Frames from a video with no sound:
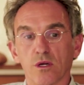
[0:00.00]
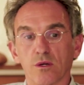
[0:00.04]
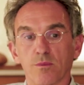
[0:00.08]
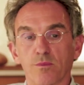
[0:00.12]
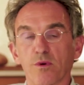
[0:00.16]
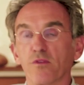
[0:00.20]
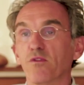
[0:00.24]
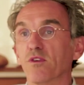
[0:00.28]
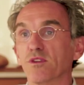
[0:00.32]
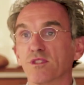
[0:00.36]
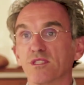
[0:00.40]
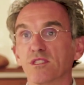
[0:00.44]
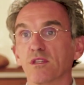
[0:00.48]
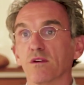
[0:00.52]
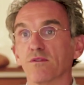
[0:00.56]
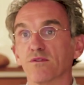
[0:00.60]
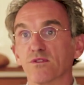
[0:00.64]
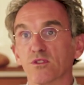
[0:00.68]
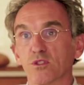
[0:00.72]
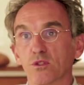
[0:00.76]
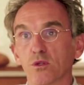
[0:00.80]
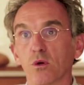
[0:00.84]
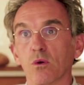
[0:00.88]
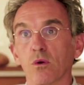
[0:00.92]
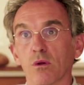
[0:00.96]
poverty of
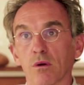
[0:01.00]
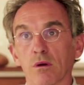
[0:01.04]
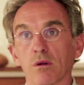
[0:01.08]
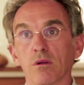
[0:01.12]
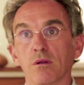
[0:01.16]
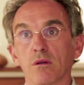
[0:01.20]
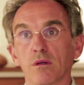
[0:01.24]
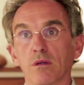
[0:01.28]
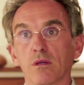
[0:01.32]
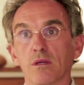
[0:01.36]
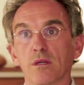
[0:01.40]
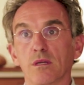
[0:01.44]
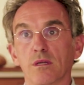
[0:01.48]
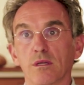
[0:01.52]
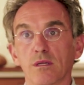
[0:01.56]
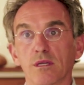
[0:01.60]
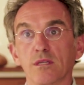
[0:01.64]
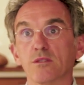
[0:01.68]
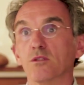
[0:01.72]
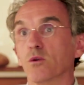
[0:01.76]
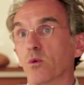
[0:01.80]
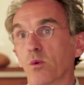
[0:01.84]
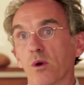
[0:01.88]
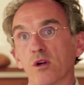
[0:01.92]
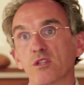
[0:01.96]
soul
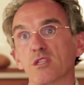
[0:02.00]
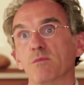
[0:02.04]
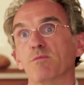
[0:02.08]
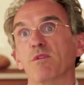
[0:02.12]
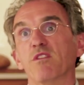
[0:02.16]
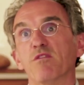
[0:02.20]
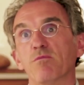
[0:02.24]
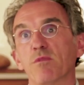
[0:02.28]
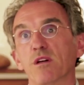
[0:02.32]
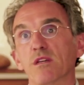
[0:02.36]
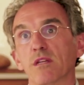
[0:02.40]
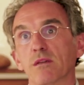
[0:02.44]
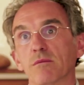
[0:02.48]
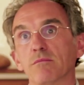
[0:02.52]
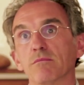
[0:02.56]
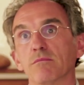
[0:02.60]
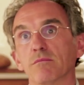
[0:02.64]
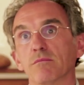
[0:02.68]
is a worship of money.